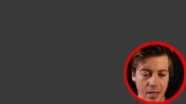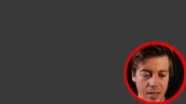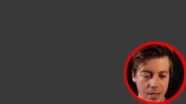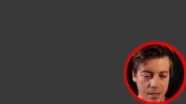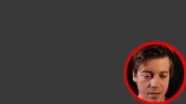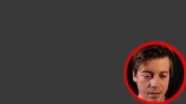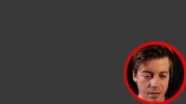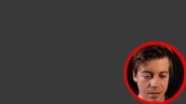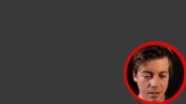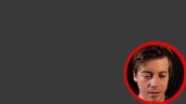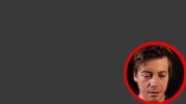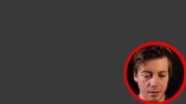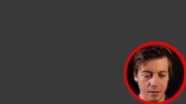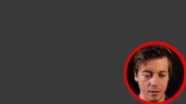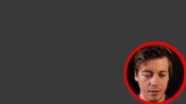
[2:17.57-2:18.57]
and
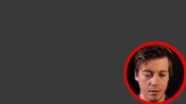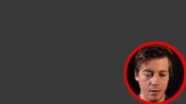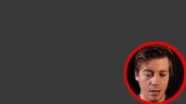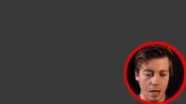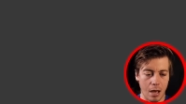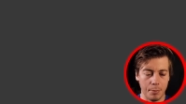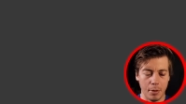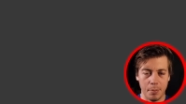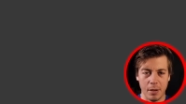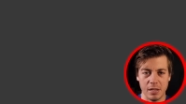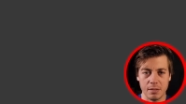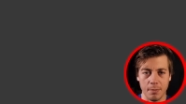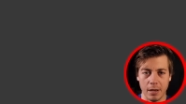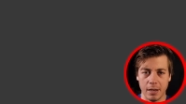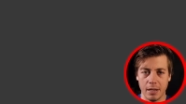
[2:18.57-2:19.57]
uh, I'm going to
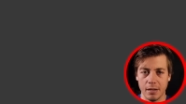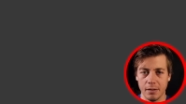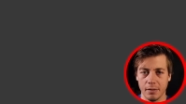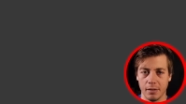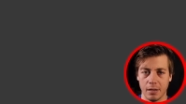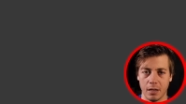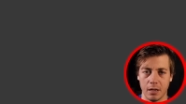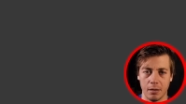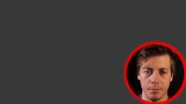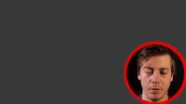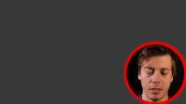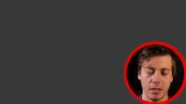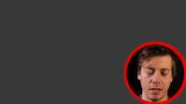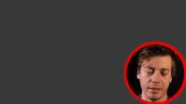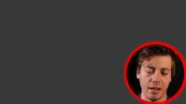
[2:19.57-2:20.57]
paste mine in. I'm
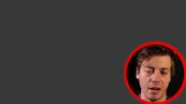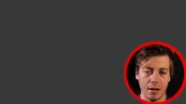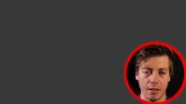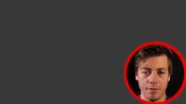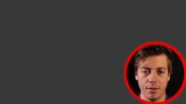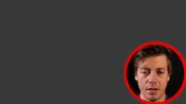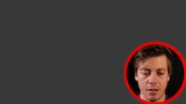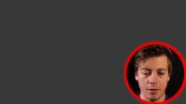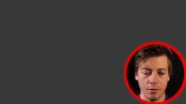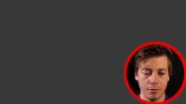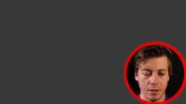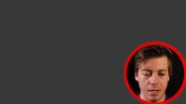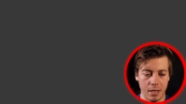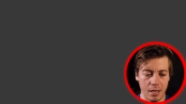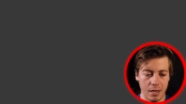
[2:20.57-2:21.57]
going to cut that out of the
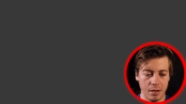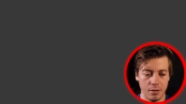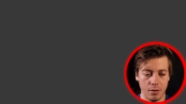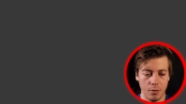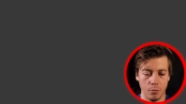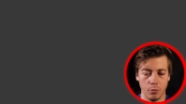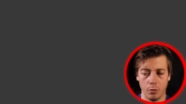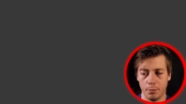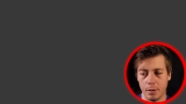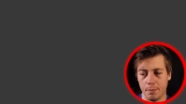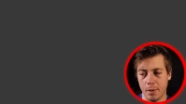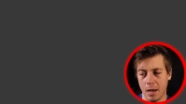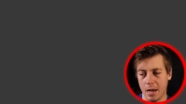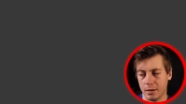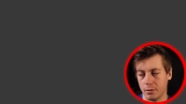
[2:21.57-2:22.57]
video and will be
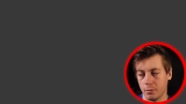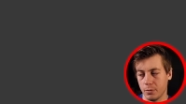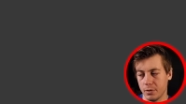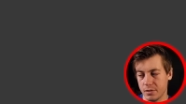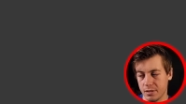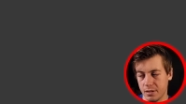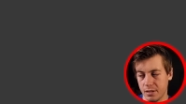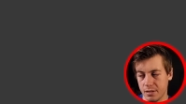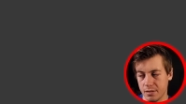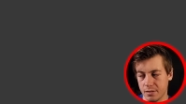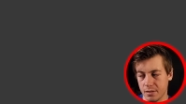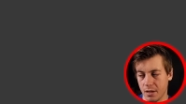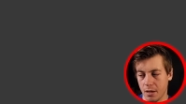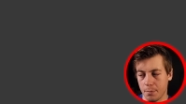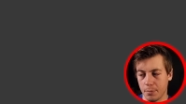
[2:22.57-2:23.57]
back once it
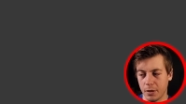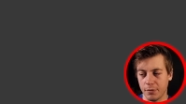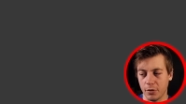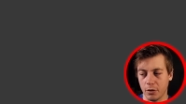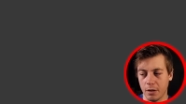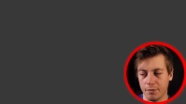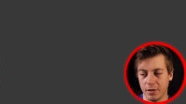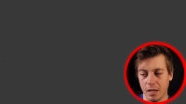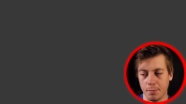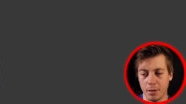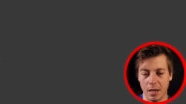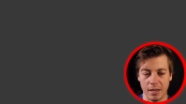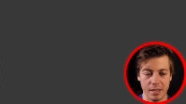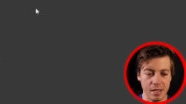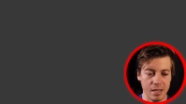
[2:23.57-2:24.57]
is. But if you don't have an
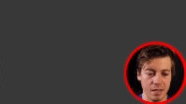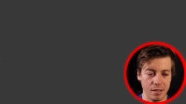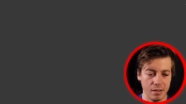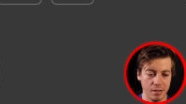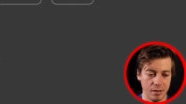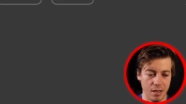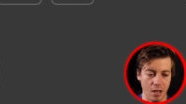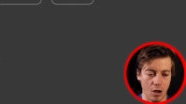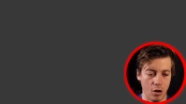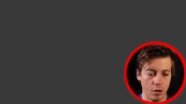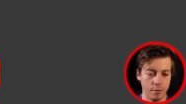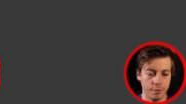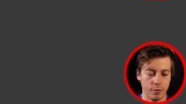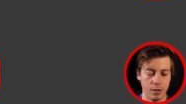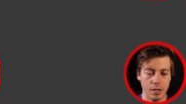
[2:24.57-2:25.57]
API key, they
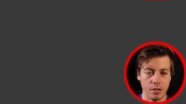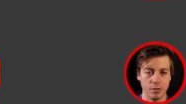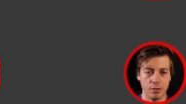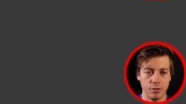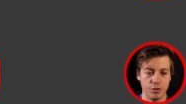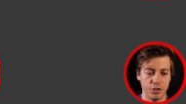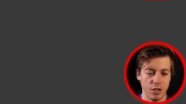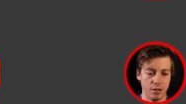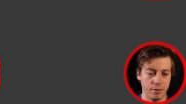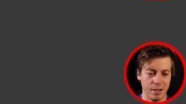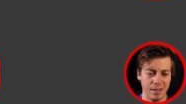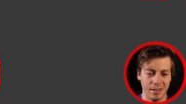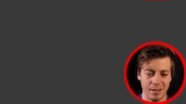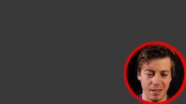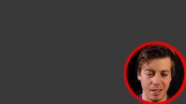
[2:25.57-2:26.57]
are free to
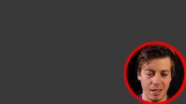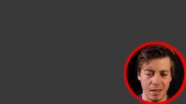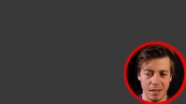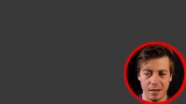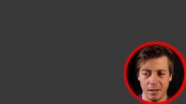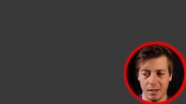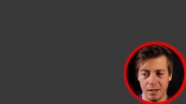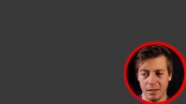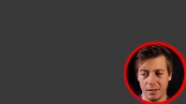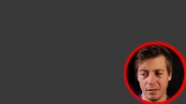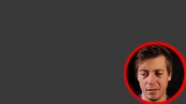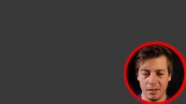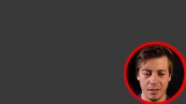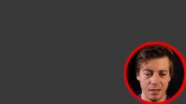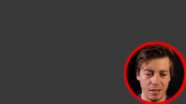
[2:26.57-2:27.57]
generate and uh,